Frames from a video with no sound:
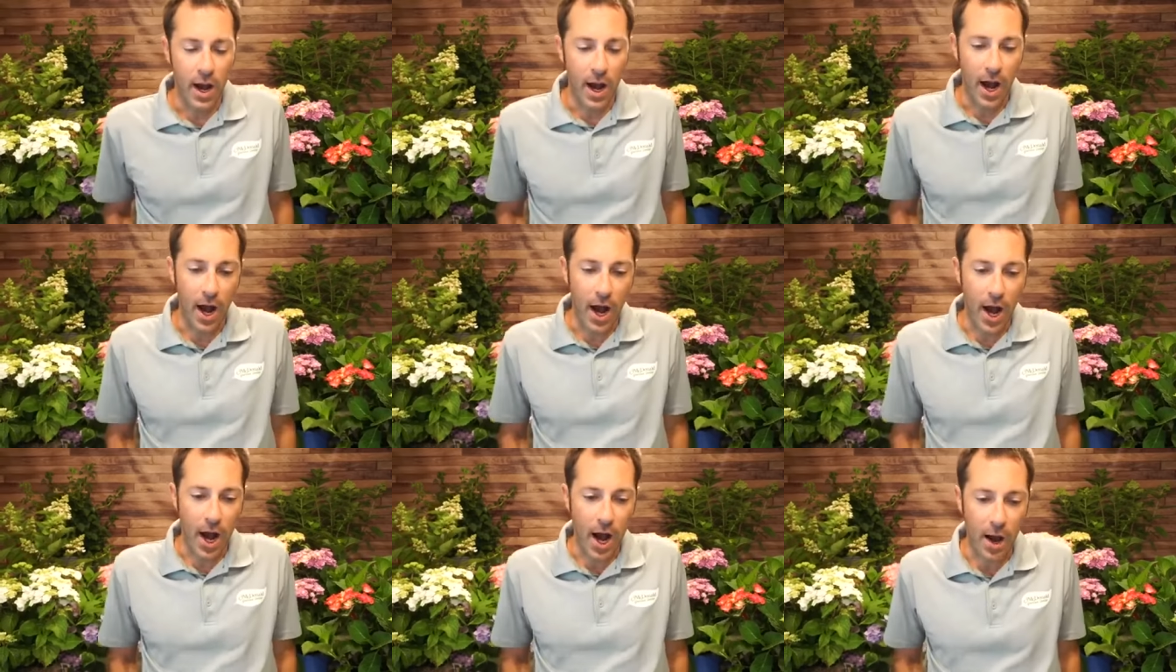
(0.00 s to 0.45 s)

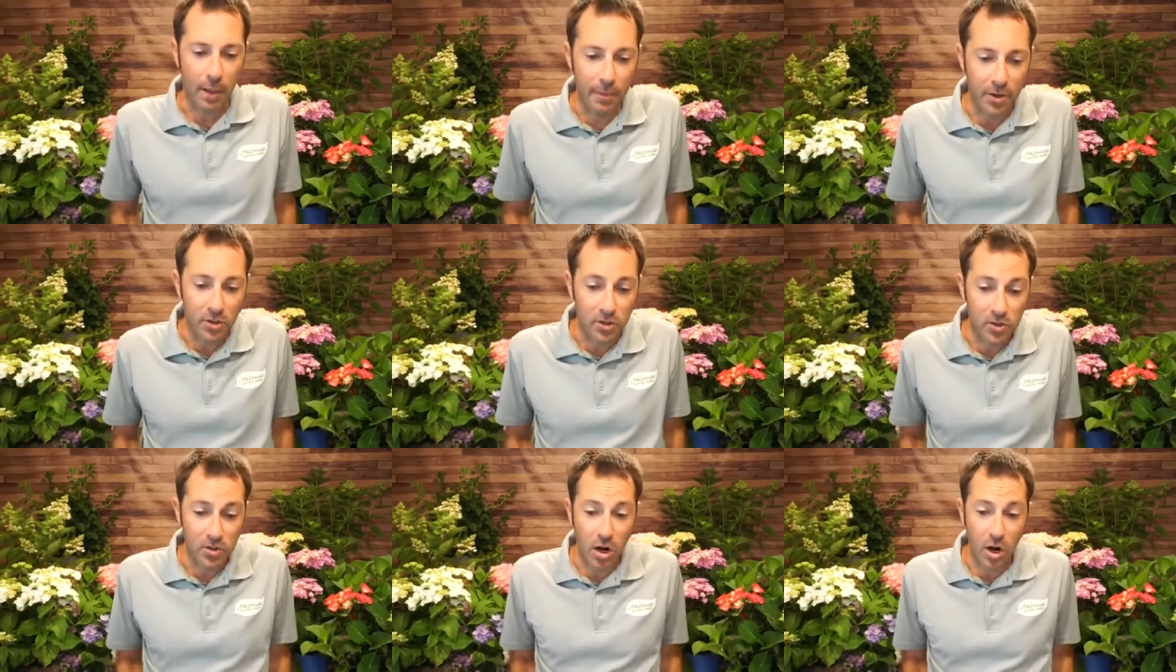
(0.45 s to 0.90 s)

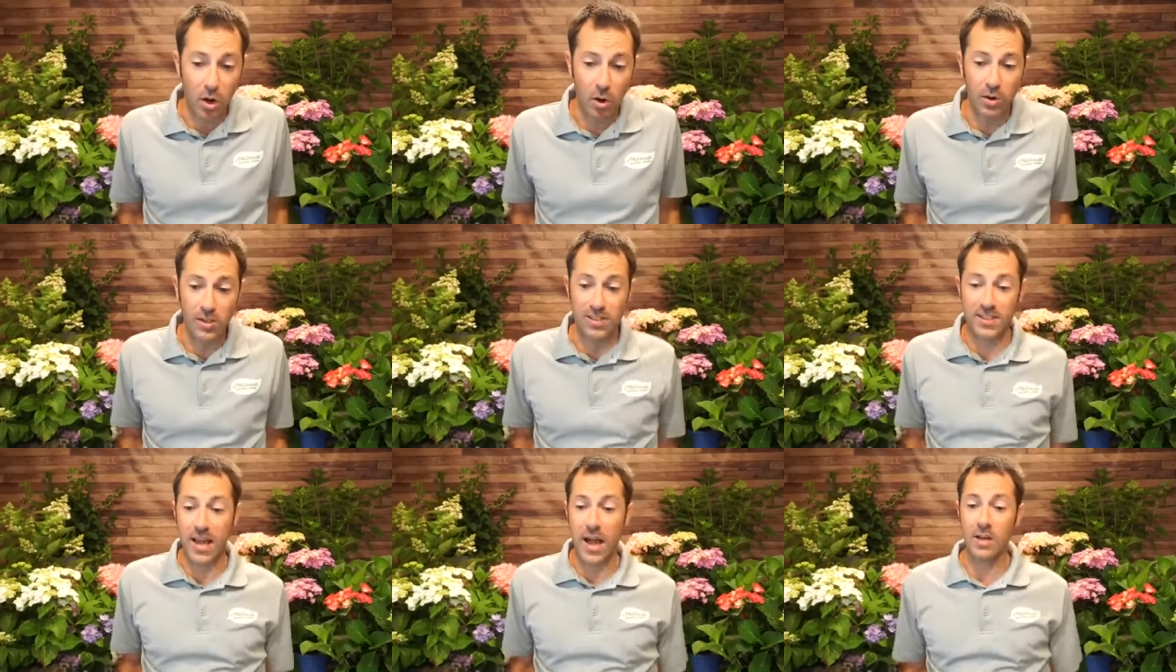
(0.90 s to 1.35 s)
Um, so
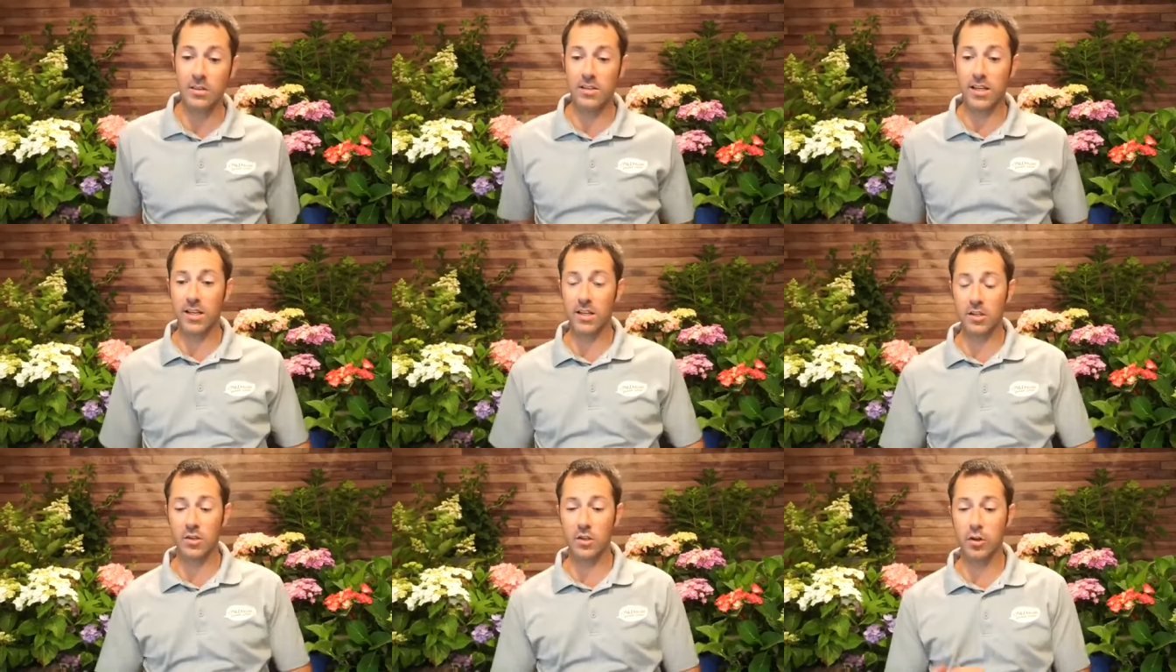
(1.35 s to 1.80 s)
it sounds
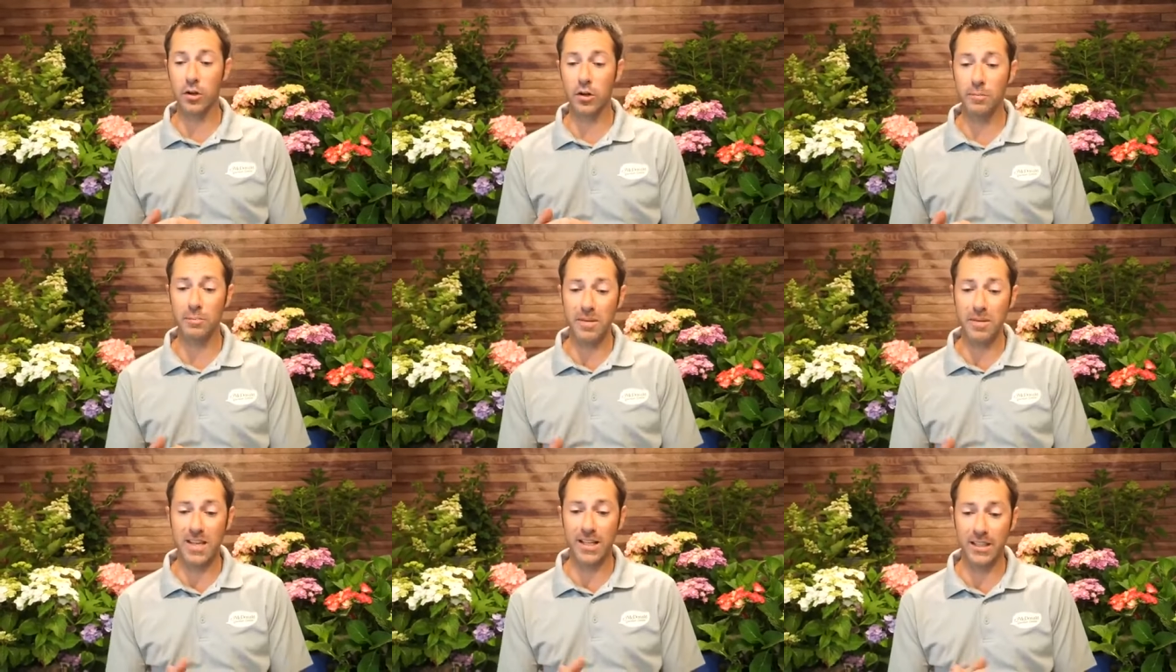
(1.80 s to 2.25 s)
like it
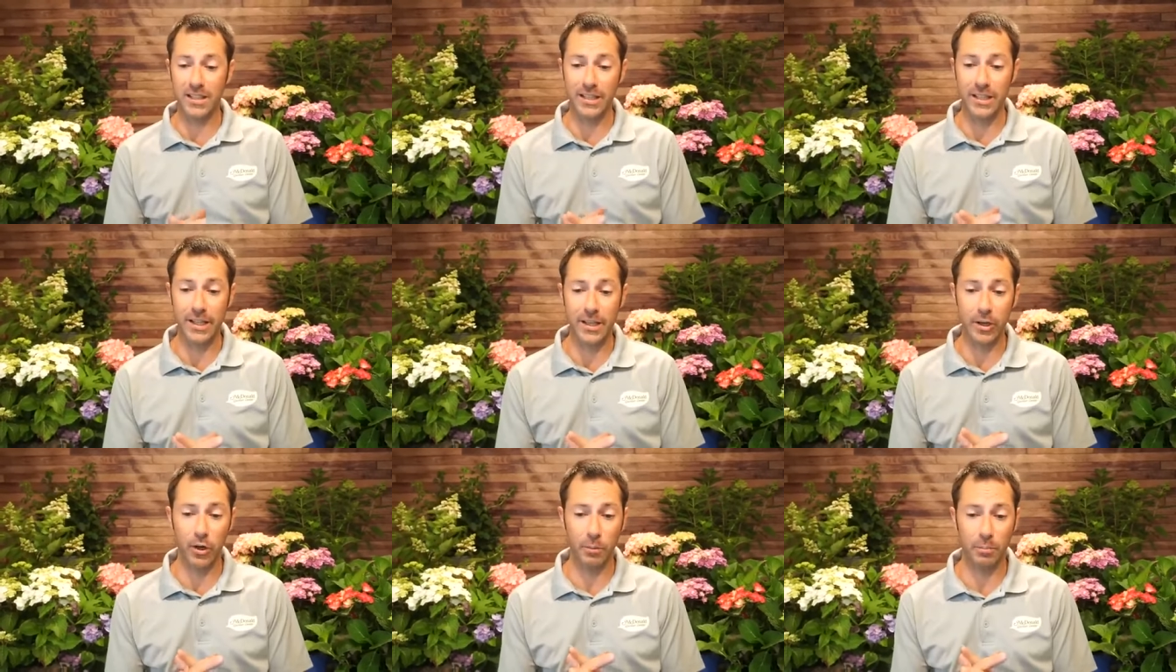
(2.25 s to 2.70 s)
could be a
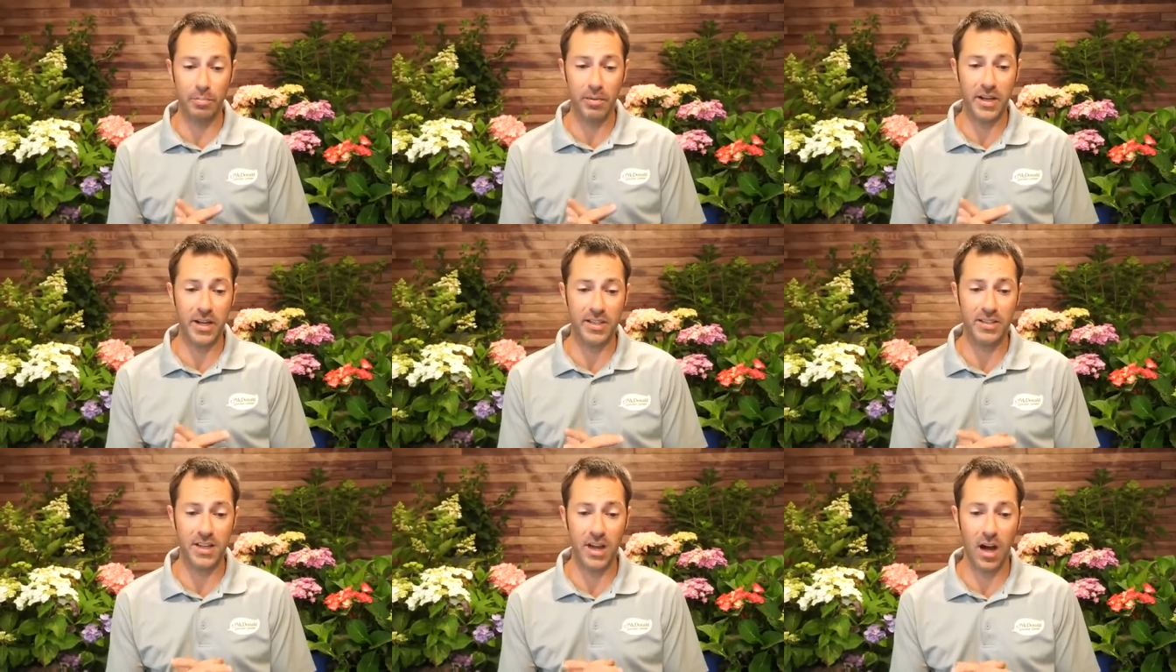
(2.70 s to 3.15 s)
little
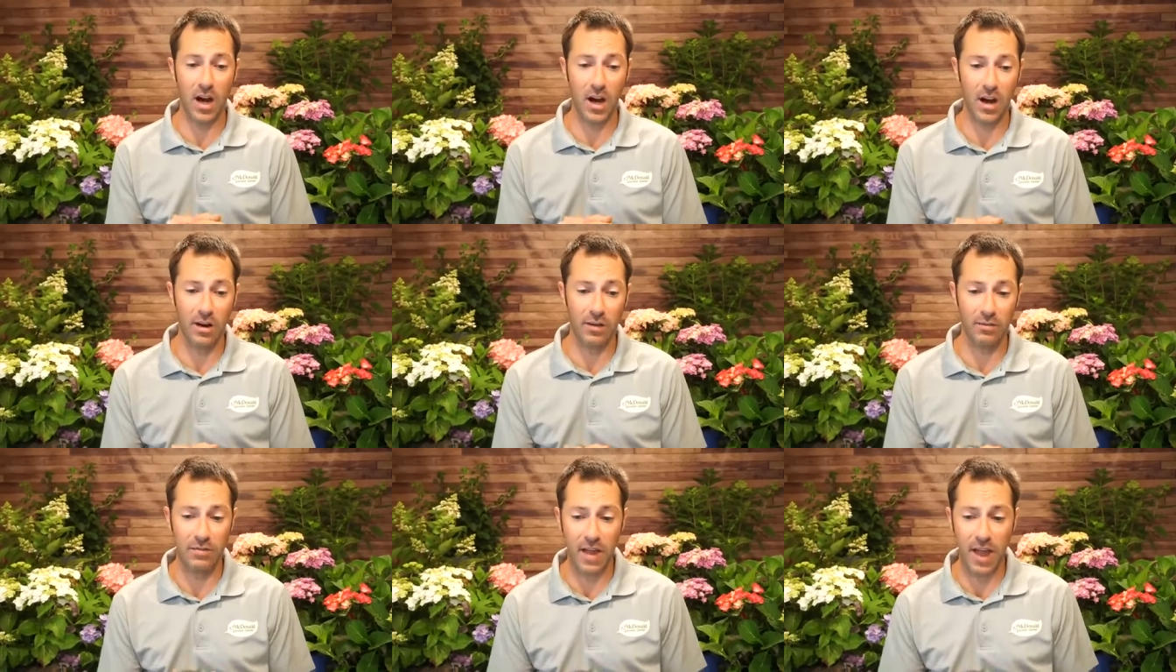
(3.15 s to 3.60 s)
bit
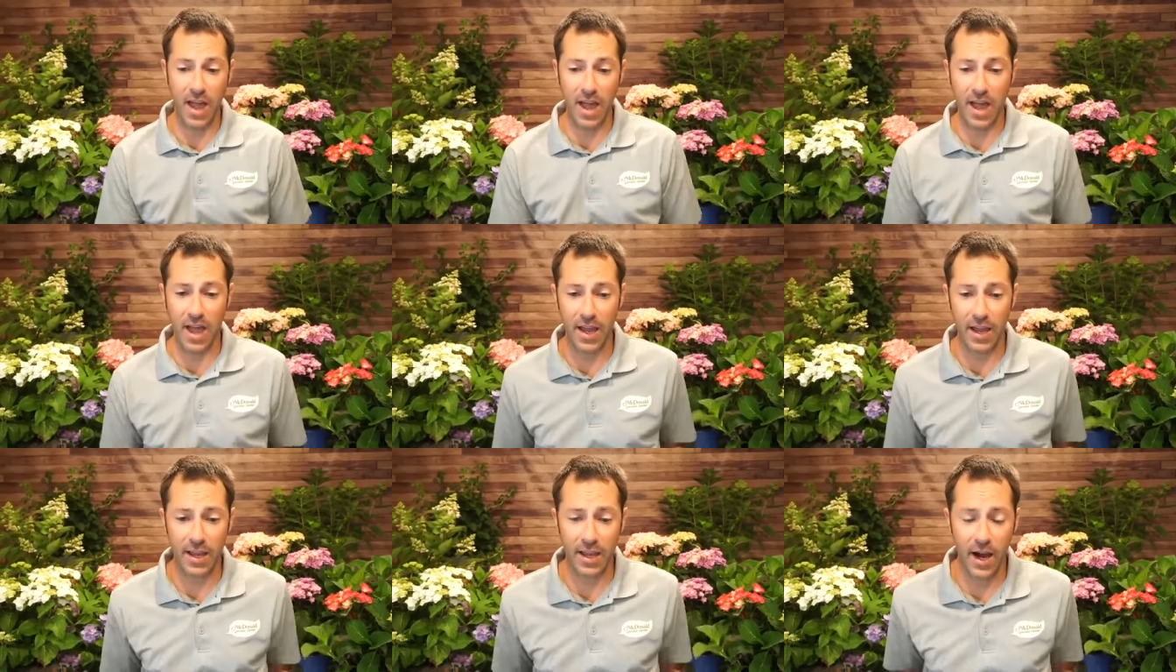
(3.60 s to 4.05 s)
of
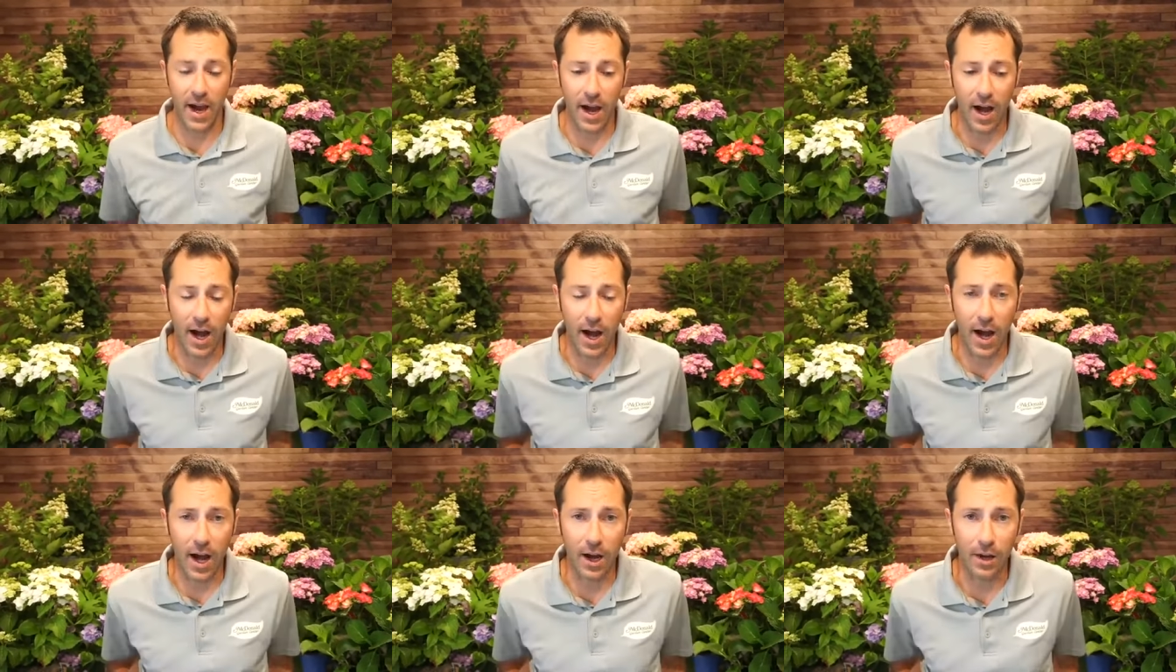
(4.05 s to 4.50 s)
a,
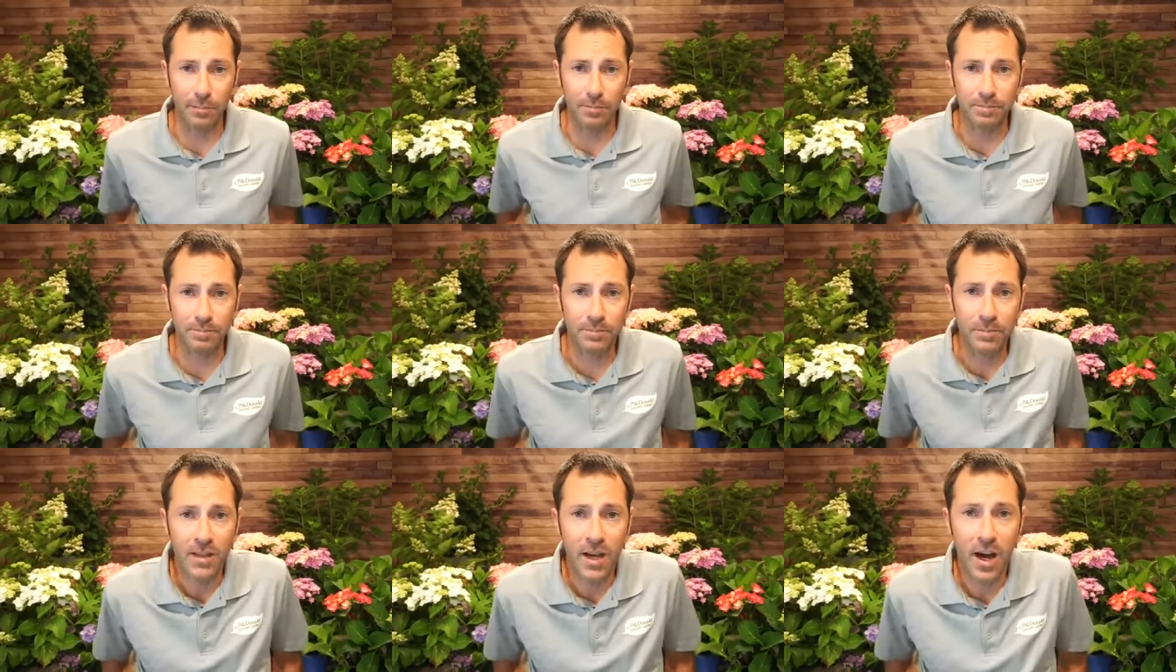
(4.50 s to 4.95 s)

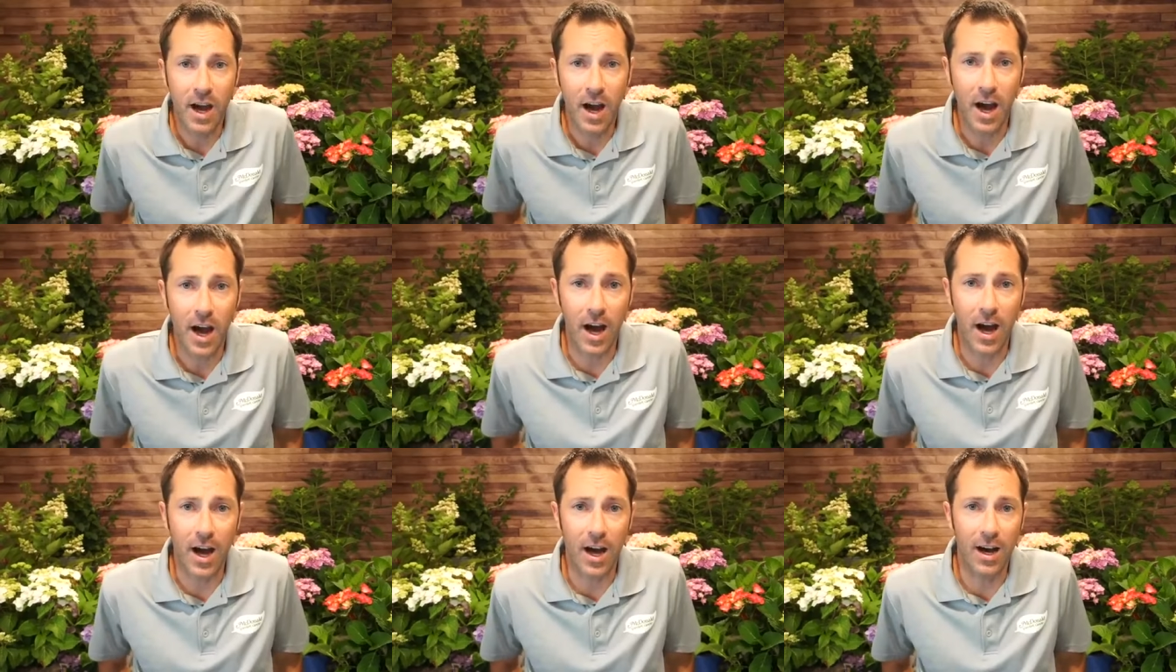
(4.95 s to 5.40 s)
um,
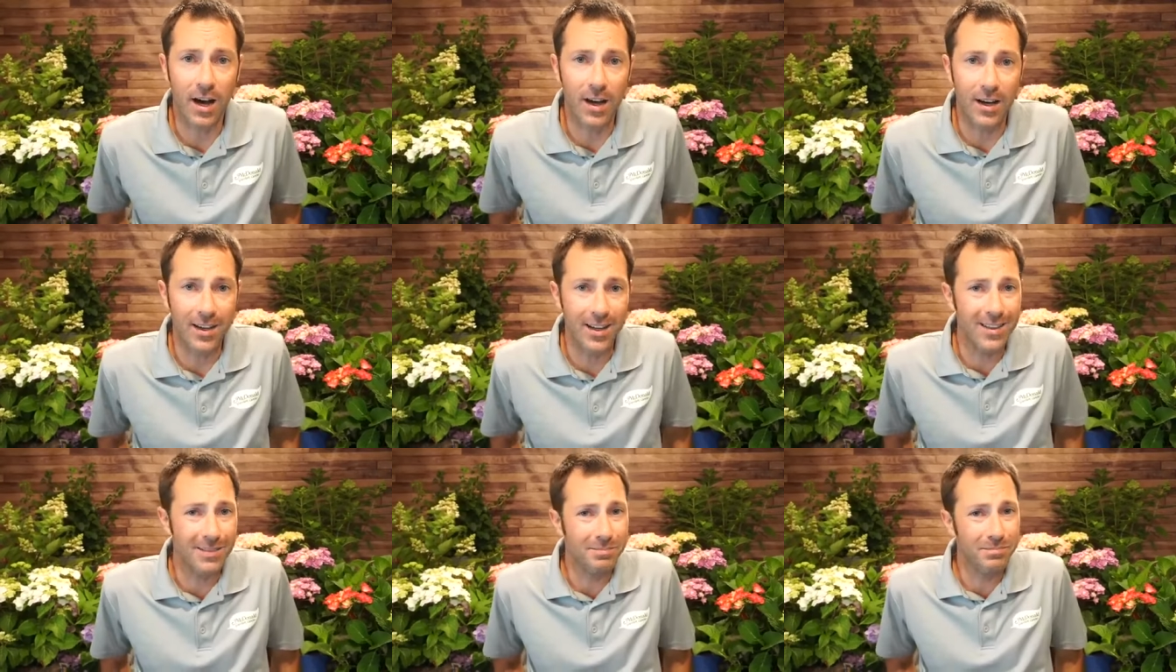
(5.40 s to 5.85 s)

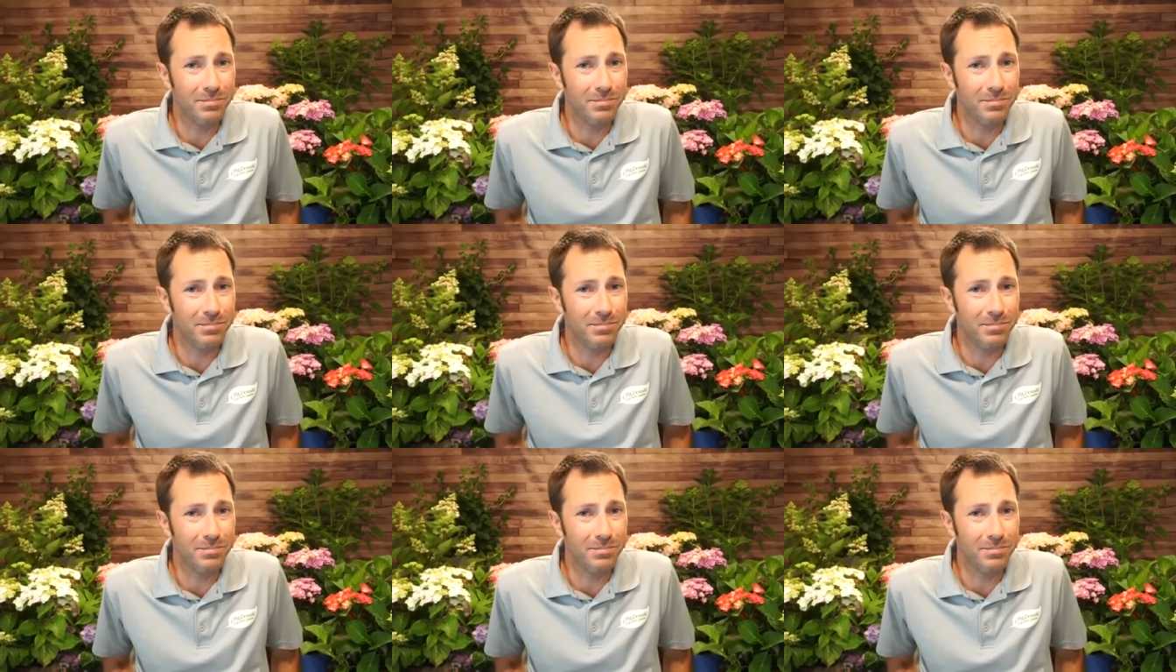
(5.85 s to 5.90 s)
uh,